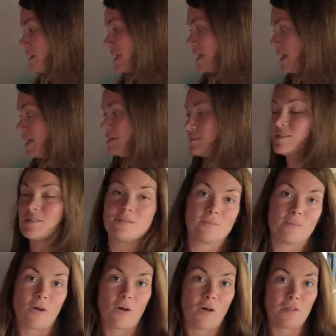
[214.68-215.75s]
paint,
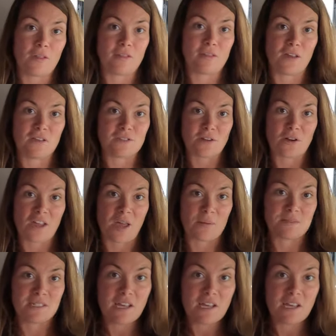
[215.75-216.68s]
all the things are kept